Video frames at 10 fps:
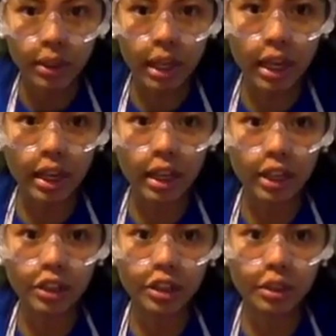going to add
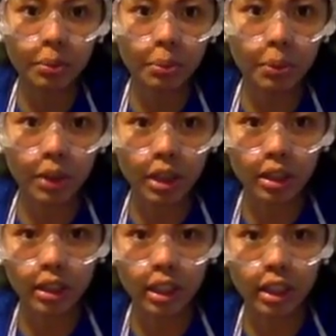hydrogen
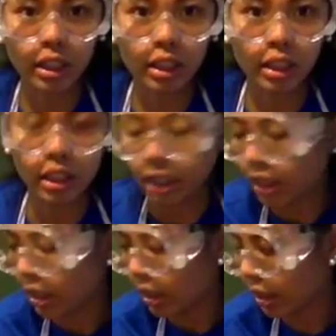peroxide,
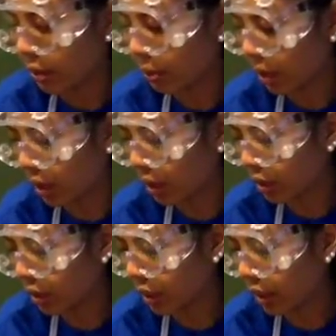and
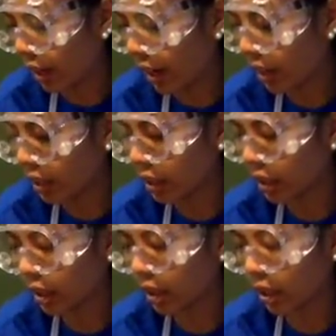while adding
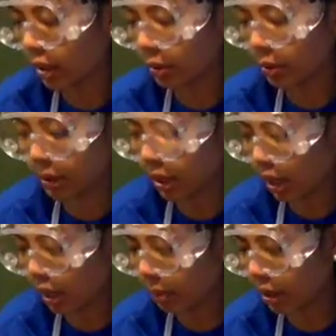it, I will be
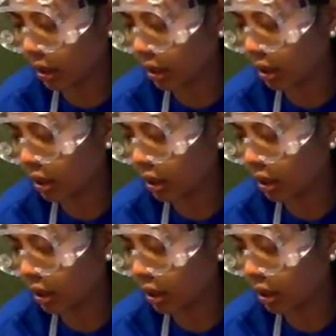timing